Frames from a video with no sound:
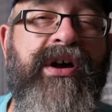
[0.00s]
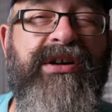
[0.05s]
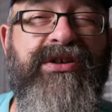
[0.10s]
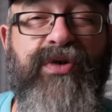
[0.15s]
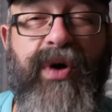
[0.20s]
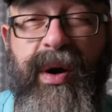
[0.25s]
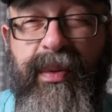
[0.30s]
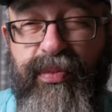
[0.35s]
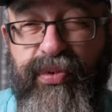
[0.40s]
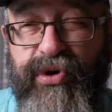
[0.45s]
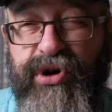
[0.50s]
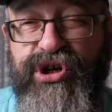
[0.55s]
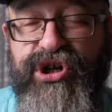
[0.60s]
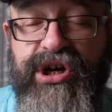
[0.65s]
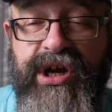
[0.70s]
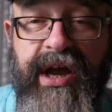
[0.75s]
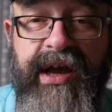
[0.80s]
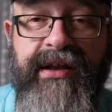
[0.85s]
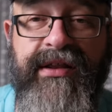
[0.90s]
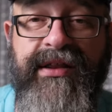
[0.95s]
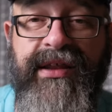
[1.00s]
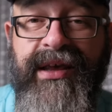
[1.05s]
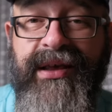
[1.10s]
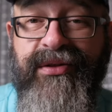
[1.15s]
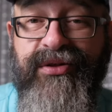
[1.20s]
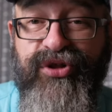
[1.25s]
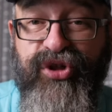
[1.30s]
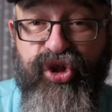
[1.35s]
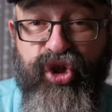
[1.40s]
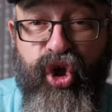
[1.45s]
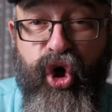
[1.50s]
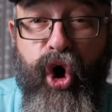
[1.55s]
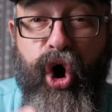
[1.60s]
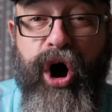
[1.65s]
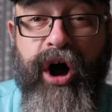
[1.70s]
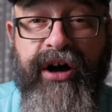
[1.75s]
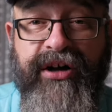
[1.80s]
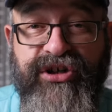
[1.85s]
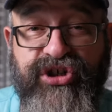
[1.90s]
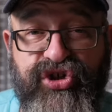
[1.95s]
So I appreciate the
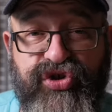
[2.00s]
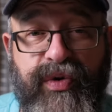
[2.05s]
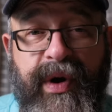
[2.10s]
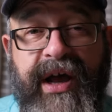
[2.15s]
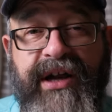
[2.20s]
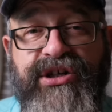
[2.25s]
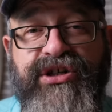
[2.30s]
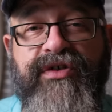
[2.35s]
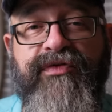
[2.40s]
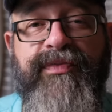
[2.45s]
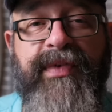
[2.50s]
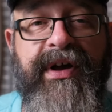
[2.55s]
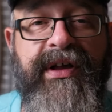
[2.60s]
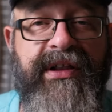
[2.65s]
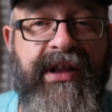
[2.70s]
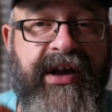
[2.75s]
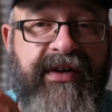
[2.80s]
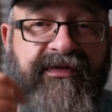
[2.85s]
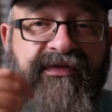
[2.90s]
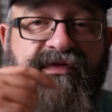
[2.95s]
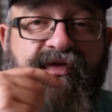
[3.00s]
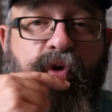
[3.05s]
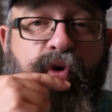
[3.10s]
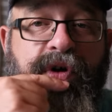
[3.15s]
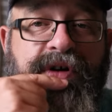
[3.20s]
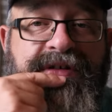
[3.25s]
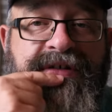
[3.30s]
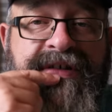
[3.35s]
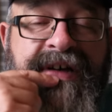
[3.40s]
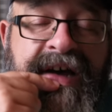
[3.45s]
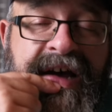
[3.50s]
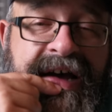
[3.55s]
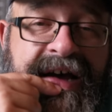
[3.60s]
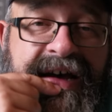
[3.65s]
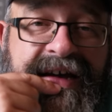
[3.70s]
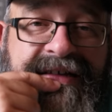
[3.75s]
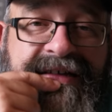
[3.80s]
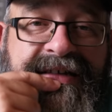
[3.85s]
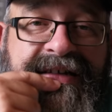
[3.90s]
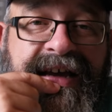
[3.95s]
long stretch of being like forced
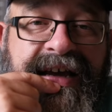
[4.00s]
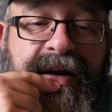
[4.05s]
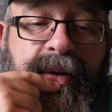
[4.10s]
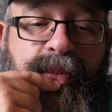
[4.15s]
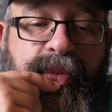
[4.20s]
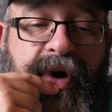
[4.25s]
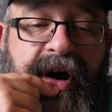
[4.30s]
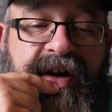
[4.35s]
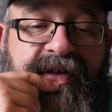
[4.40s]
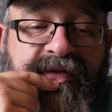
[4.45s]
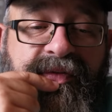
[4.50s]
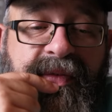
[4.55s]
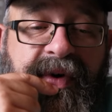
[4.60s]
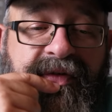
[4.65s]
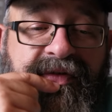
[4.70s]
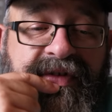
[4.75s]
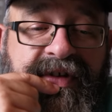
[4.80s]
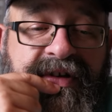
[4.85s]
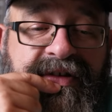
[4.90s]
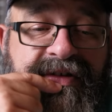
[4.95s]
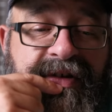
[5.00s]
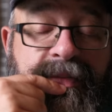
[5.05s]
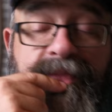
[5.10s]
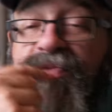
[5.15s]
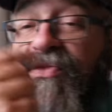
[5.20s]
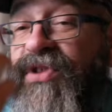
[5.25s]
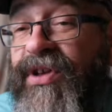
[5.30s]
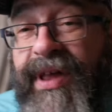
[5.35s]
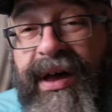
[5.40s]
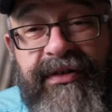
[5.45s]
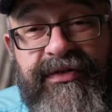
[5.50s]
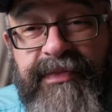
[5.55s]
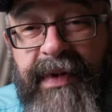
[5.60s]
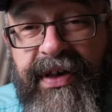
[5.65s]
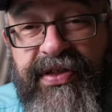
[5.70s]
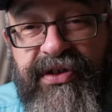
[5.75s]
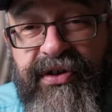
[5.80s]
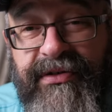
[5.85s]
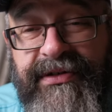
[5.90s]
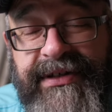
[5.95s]
to take a break from everything. So that was
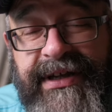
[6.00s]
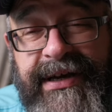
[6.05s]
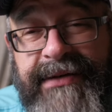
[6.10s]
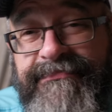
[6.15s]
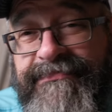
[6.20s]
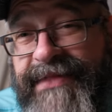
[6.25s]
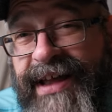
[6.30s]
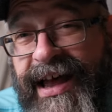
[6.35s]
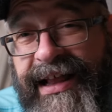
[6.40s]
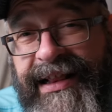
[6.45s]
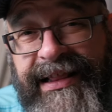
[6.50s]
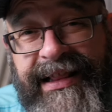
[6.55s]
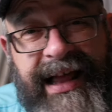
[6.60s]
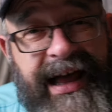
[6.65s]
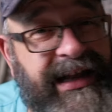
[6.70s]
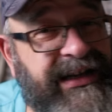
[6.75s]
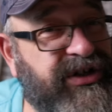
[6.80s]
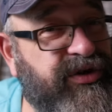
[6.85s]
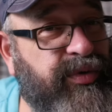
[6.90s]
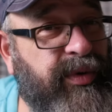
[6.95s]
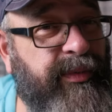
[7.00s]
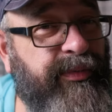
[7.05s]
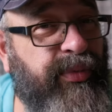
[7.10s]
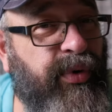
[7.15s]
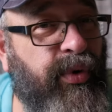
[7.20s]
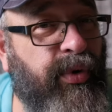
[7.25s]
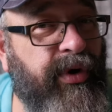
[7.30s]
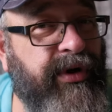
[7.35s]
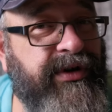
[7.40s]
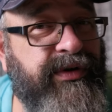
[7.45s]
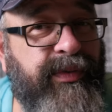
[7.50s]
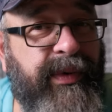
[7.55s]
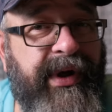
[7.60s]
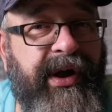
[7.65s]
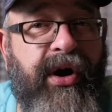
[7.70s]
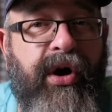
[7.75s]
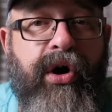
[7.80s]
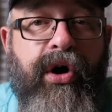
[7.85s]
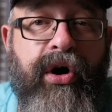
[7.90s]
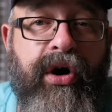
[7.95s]
my Thursday. Not a lot to report.
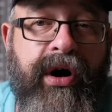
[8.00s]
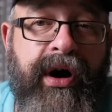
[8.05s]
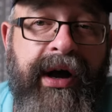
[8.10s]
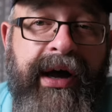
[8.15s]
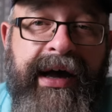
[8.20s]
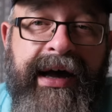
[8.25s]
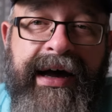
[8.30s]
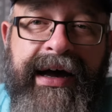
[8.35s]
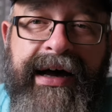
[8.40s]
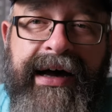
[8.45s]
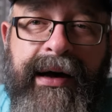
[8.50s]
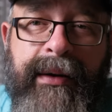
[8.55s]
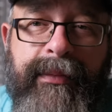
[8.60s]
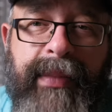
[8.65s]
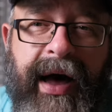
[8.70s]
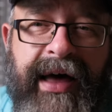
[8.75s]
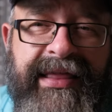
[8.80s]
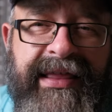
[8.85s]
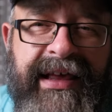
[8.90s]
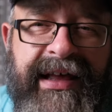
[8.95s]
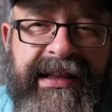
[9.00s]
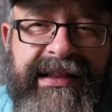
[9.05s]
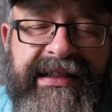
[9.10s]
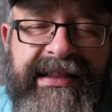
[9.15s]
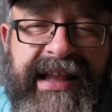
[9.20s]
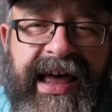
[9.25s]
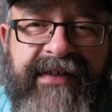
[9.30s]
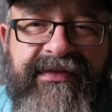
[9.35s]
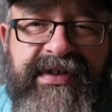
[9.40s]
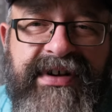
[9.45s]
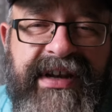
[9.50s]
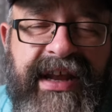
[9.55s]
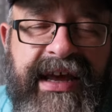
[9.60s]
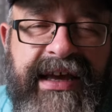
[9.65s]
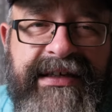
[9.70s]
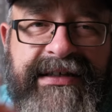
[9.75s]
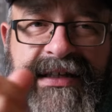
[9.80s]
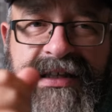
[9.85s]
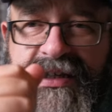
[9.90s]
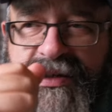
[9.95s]
We are, I think, 11
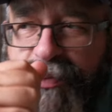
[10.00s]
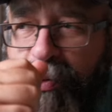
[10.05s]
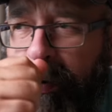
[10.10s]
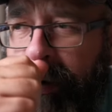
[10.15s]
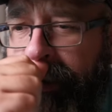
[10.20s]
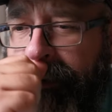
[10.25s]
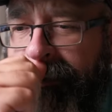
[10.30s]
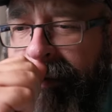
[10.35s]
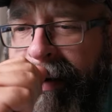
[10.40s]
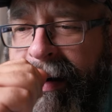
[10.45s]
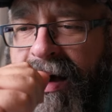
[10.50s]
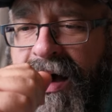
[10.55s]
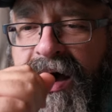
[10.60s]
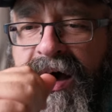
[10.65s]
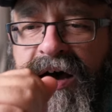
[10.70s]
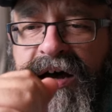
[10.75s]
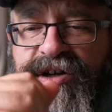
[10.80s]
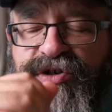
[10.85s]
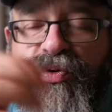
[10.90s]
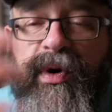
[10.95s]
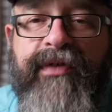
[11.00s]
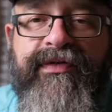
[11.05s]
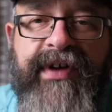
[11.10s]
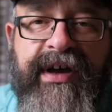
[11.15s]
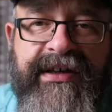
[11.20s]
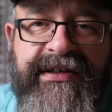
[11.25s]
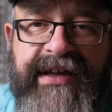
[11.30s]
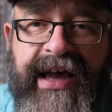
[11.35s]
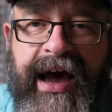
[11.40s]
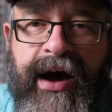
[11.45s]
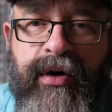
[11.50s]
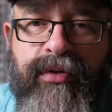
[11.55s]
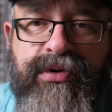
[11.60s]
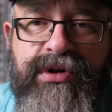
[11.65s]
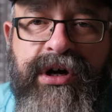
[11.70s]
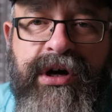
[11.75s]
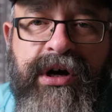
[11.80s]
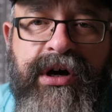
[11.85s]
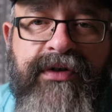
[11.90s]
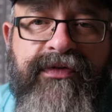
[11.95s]
days at this point, 12 days
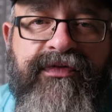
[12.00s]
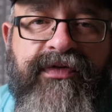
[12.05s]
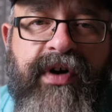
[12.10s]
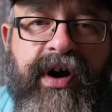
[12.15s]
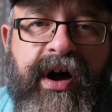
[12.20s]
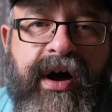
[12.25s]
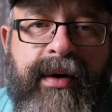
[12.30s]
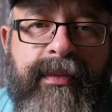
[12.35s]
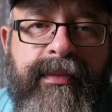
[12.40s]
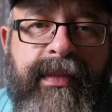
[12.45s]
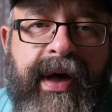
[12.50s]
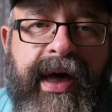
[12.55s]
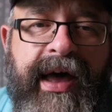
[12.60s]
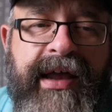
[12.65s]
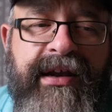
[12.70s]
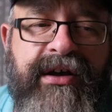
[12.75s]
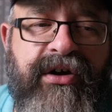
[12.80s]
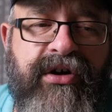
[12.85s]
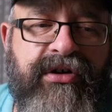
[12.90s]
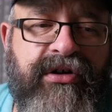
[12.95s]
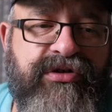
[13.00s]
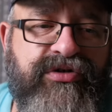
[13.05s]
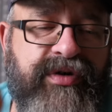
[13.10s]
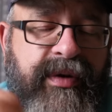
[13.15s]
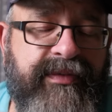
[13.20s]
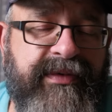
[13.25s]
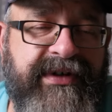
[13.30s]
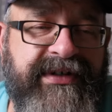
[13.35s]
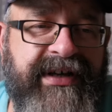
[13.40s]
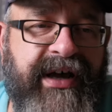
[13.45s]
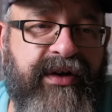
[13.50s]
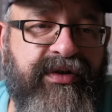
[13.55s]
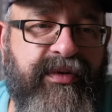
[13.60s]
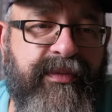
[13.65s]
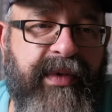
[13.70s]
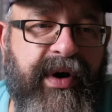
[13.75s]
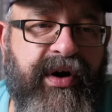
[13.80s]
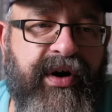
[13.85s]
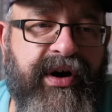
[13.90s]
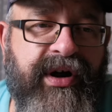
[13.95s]
out from heading on our trip to South
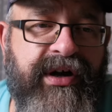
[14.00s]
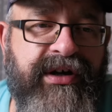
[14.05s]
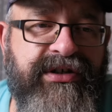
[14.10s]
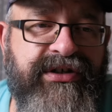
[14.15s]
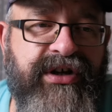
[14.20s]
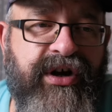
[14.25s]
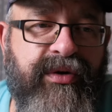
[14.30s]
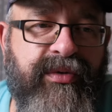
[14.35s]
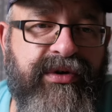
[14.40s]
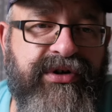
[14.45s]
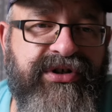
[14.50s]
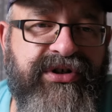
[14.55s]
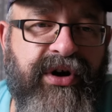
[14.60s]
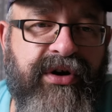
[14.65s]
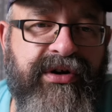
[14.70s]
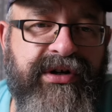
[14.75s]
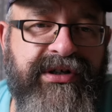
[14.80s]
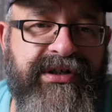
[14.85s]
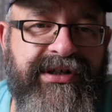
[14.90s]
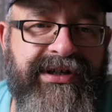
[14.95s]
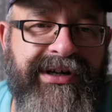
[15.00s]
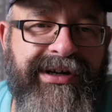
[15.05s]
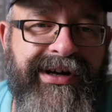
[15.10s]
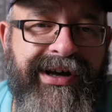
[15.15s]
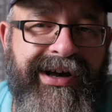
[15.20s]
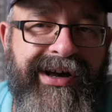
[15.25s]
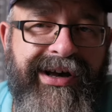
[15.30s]
America. So we're starting to